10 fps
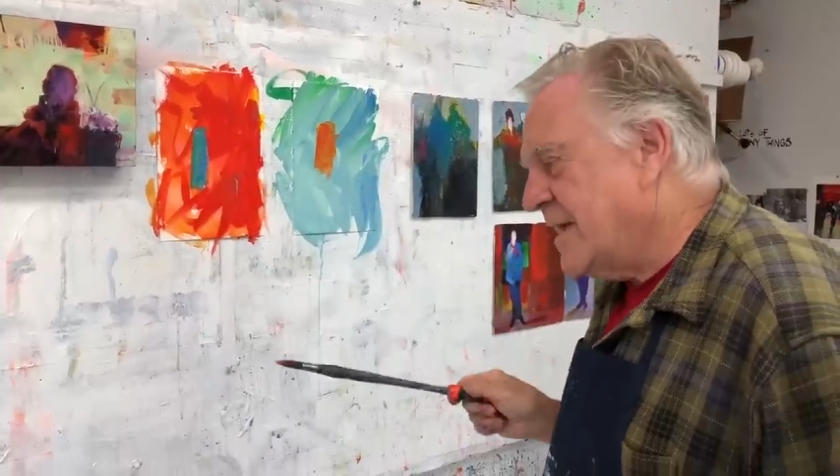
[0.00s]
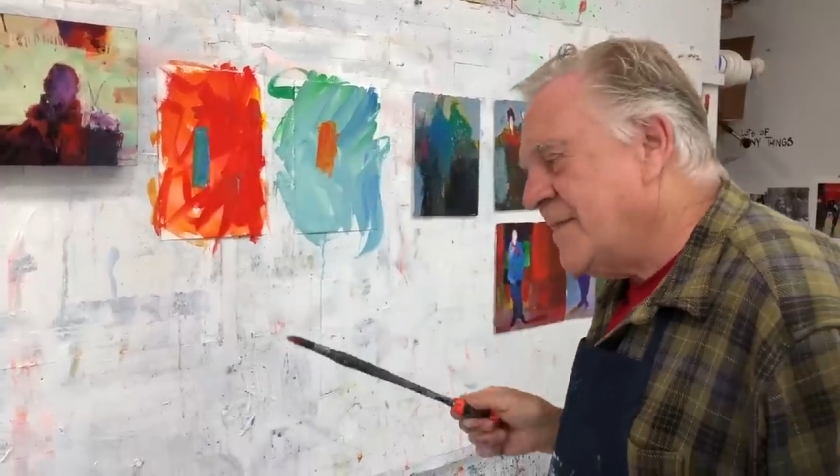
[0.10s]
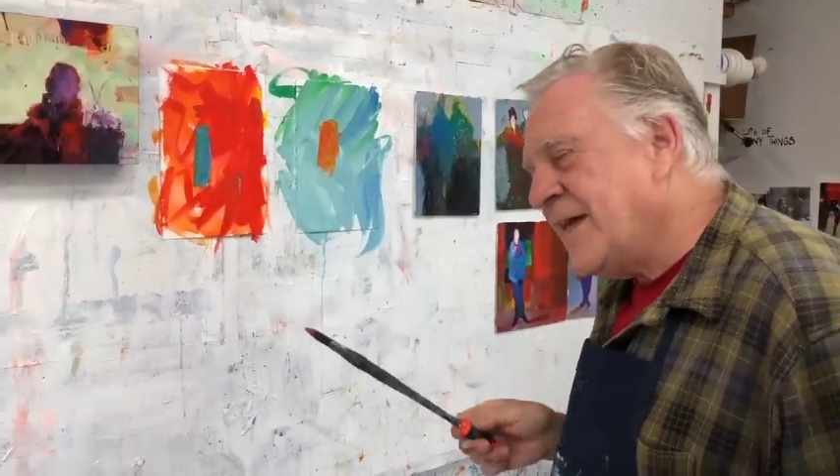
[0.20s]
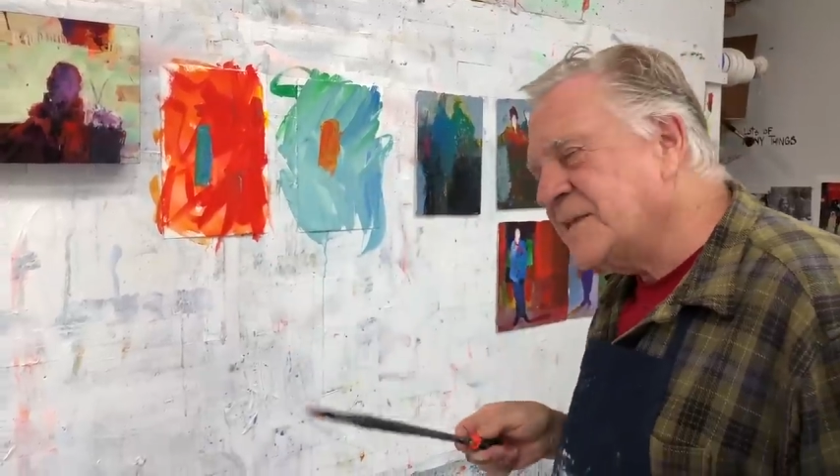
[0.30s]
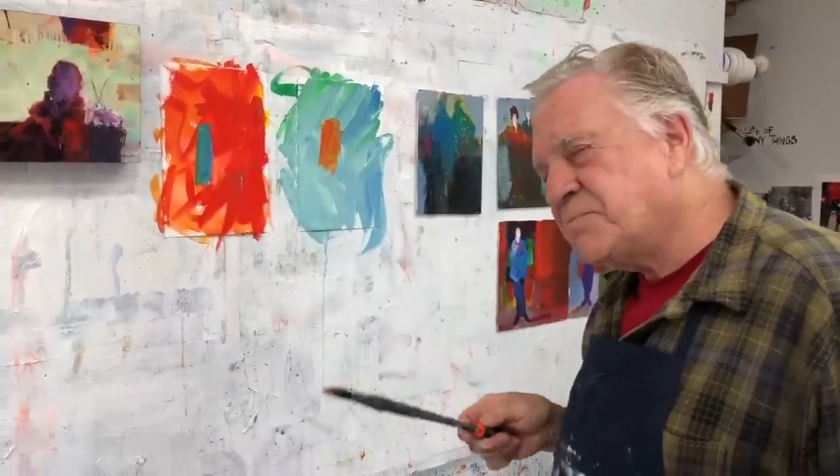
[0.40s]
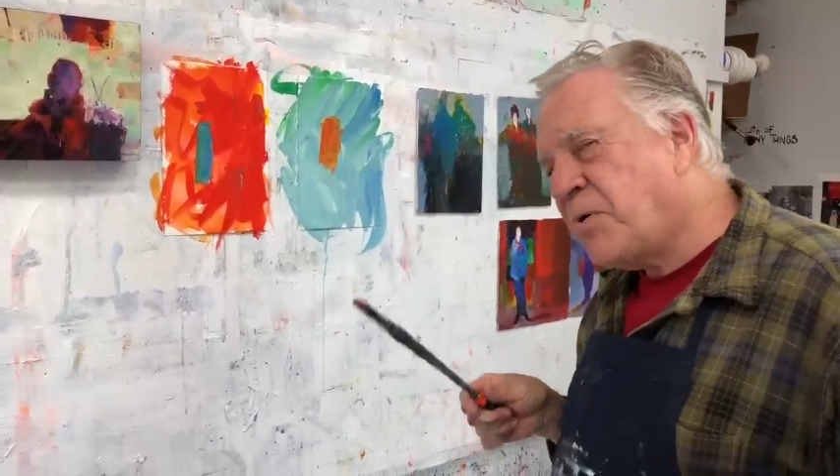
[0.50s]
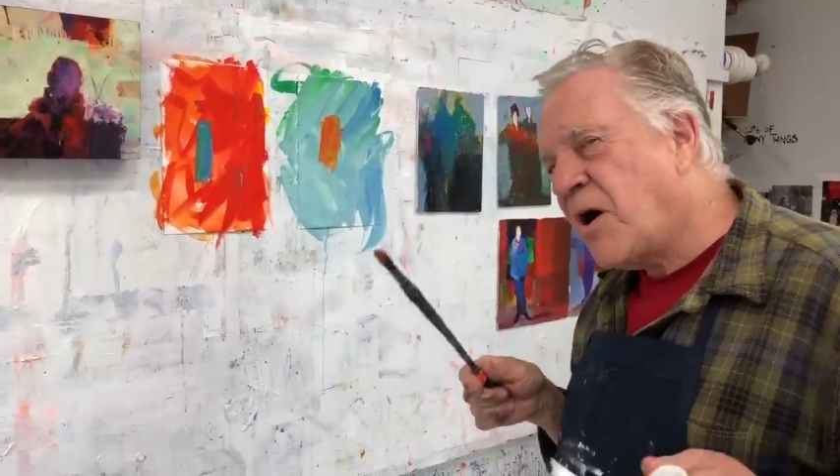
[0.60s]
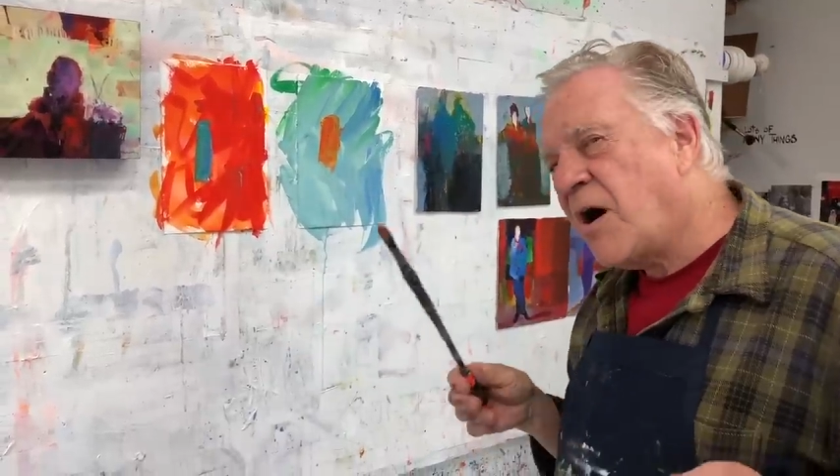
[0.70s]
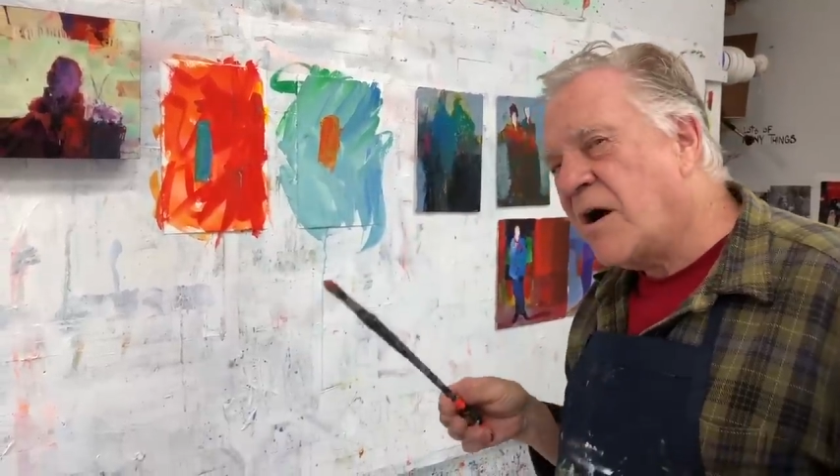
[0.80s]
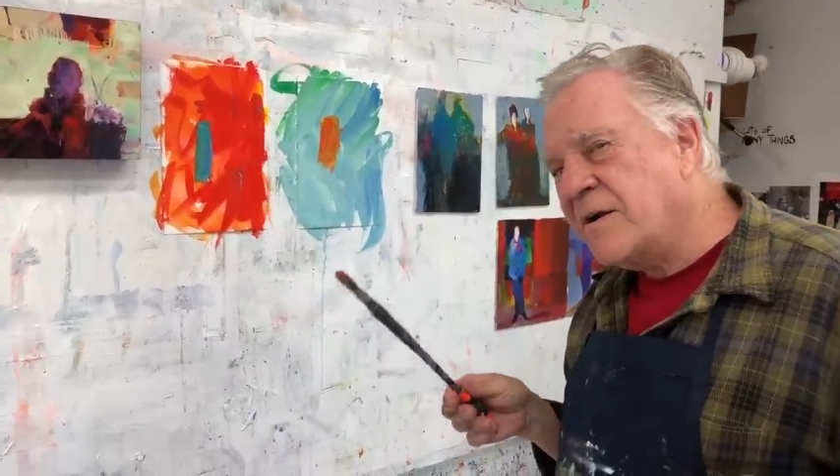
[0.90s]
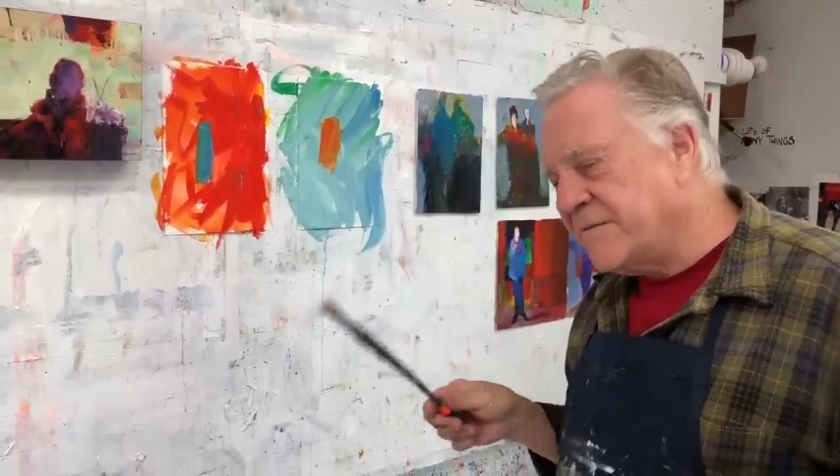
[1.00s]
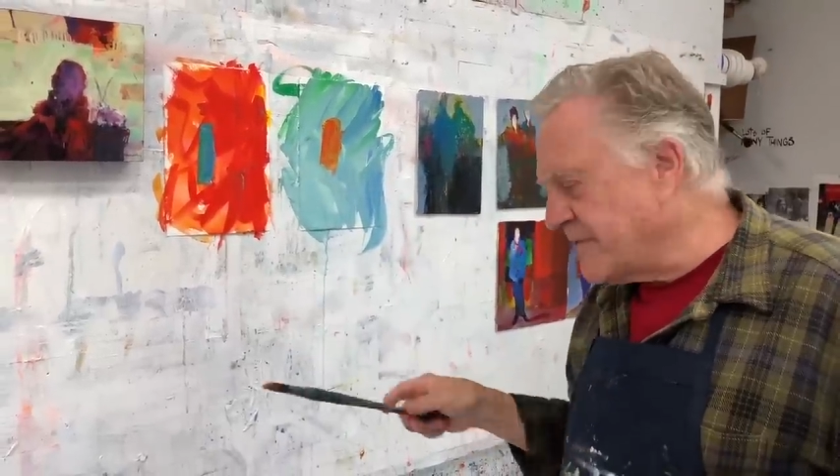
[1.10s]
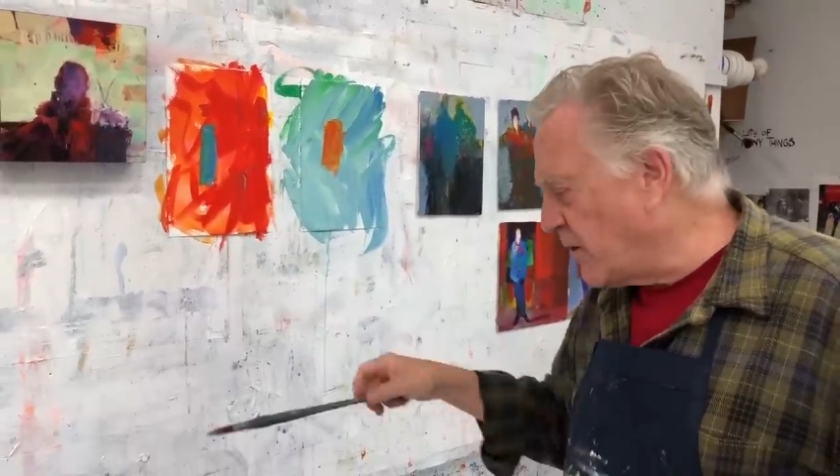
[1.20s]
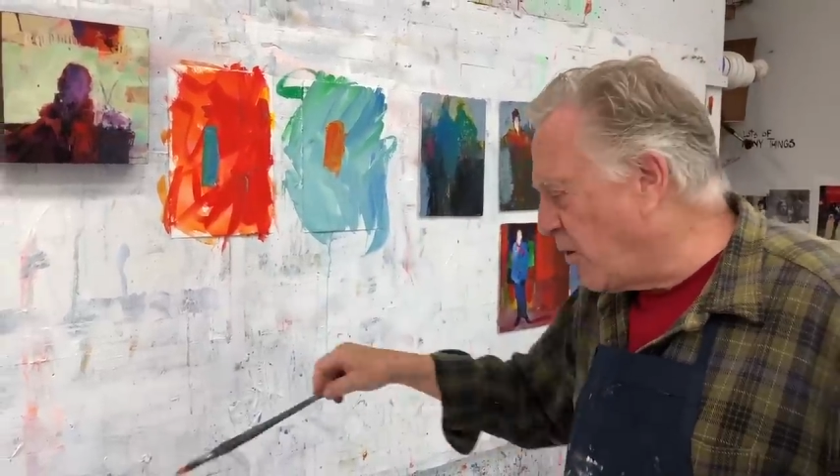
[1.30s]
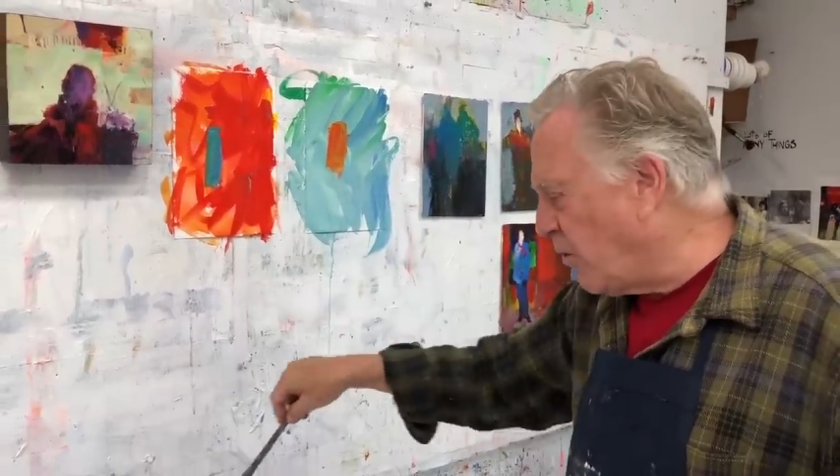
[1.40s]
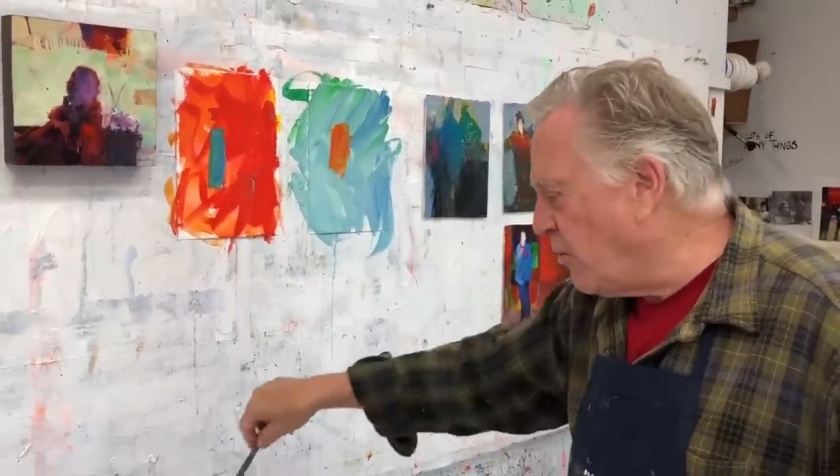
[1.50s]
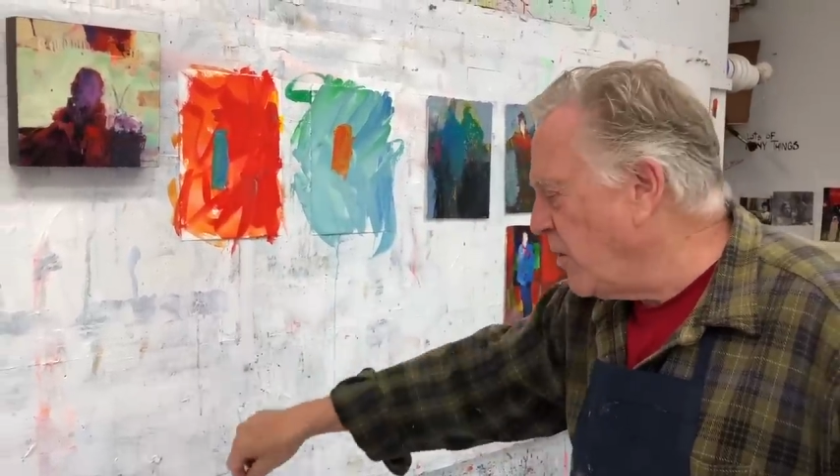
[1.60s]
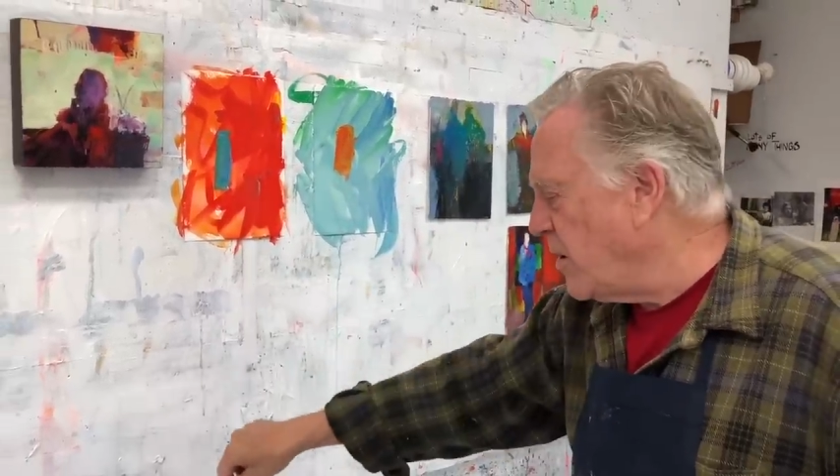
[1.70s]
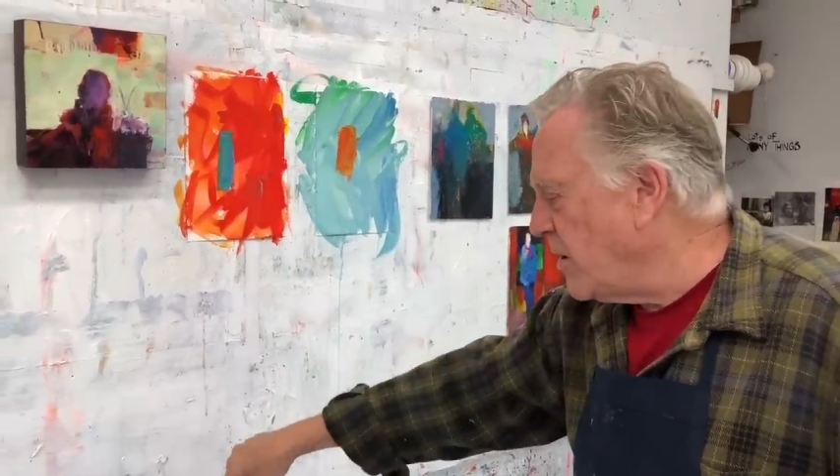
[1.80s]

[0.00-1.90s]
And that's part of the whole